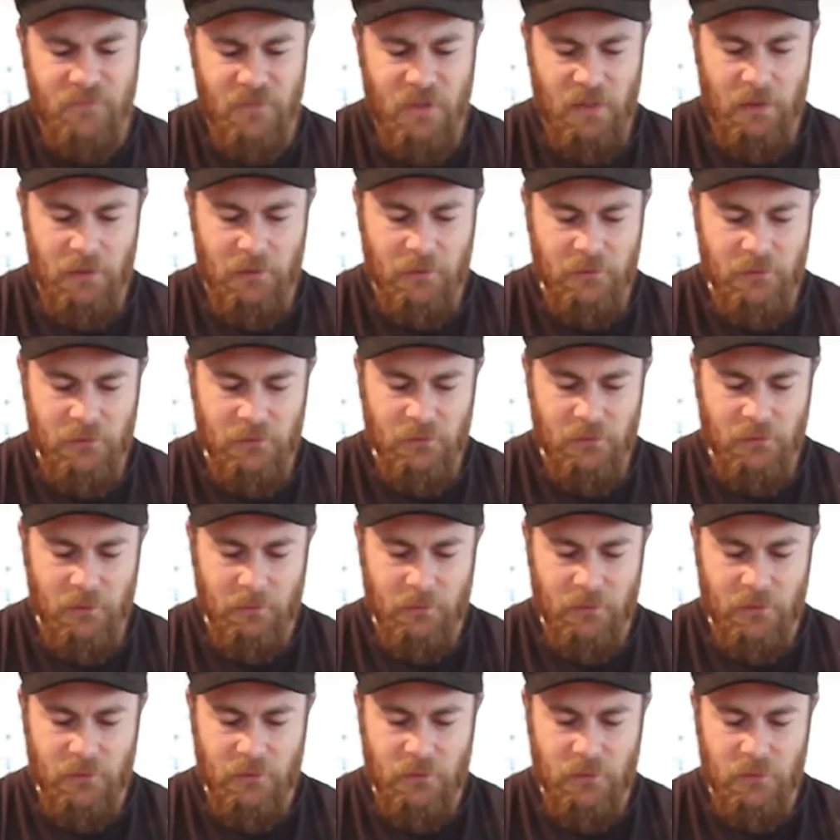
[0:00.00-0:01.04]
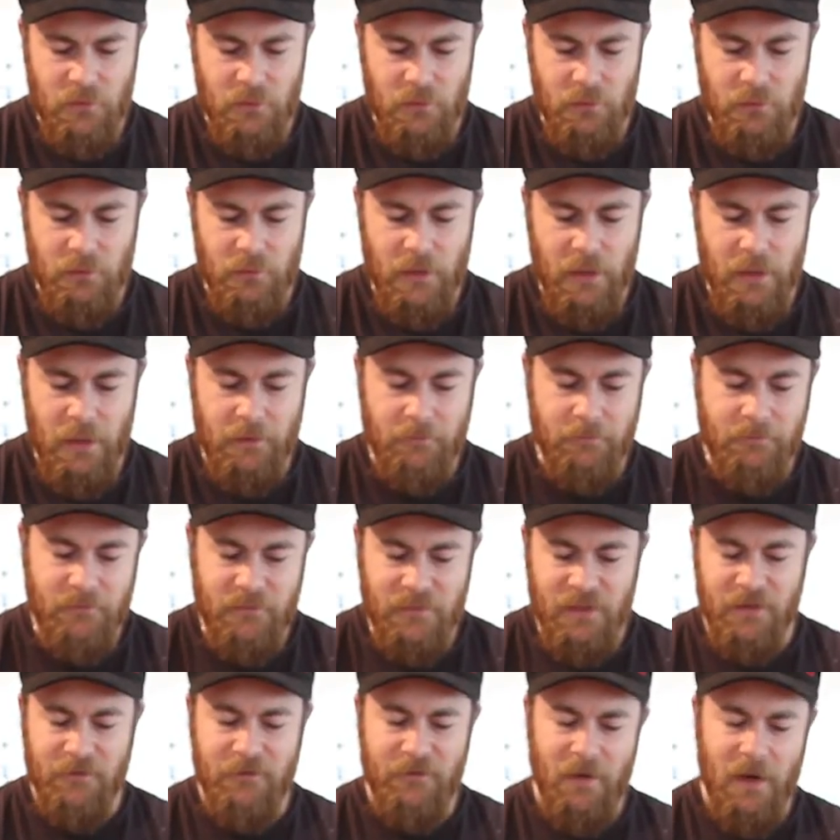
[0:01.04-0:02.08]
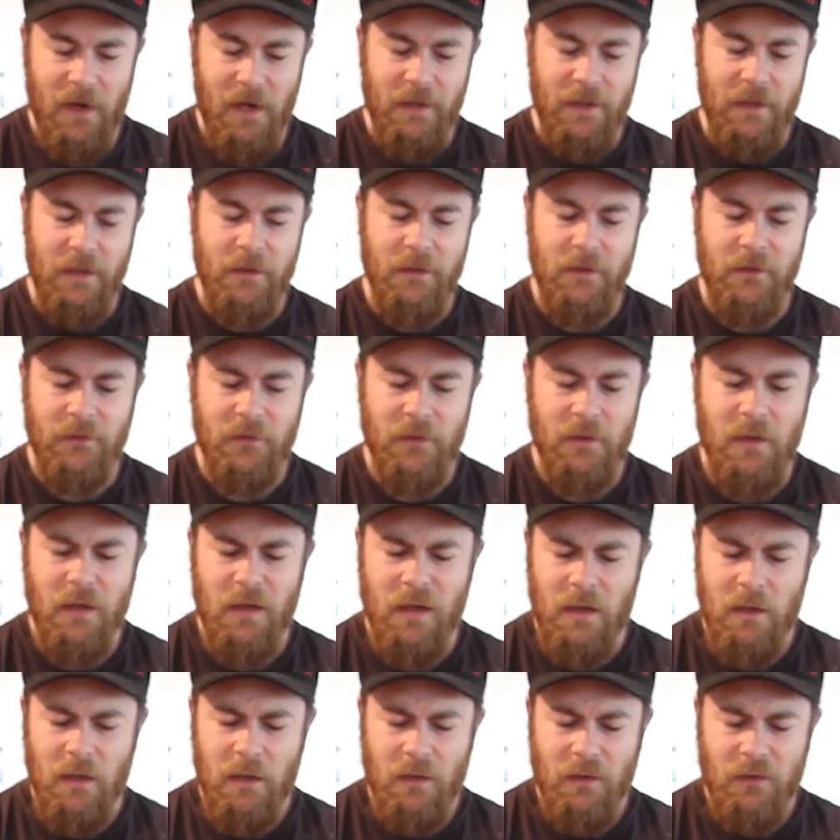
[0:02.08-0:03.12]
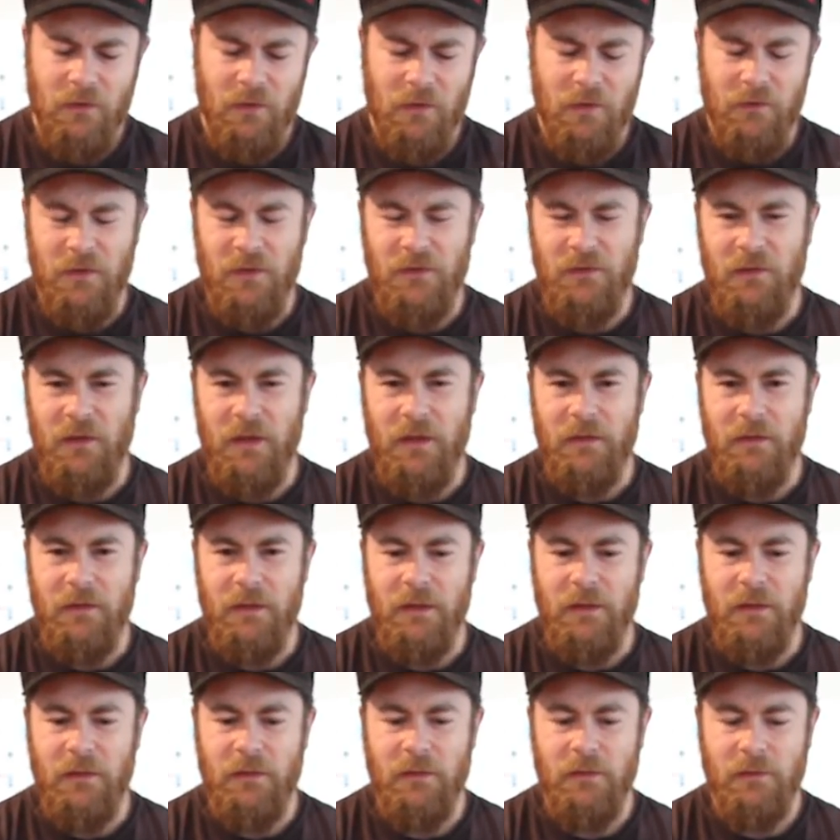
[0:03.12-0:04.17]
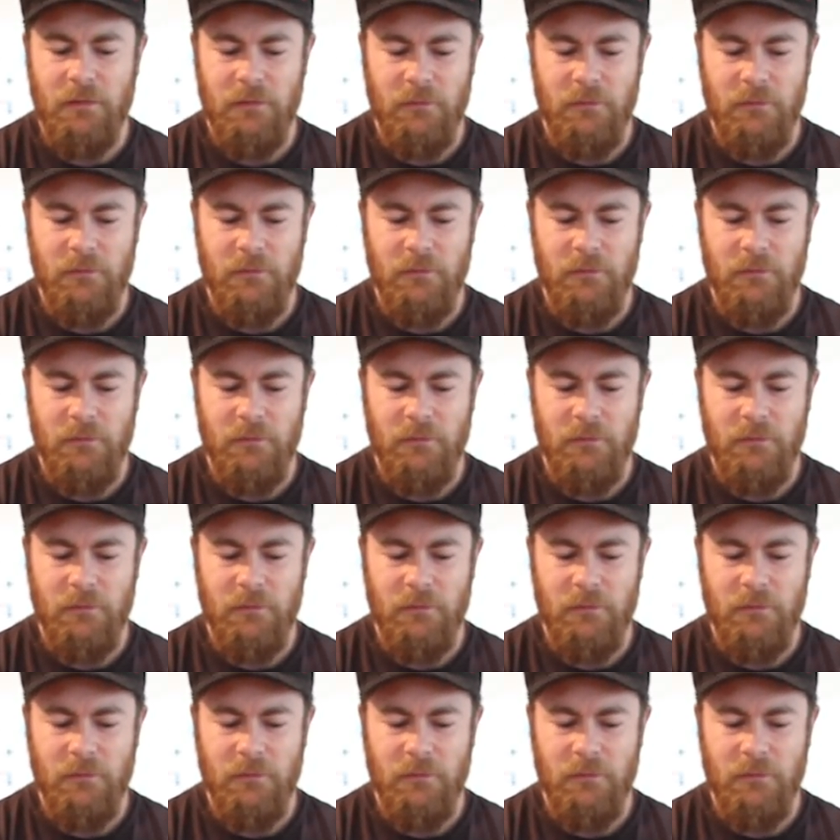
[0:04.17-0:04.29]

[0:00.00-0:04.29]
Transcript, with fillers: you know, it's just something to that I did find that is sort of a slightly,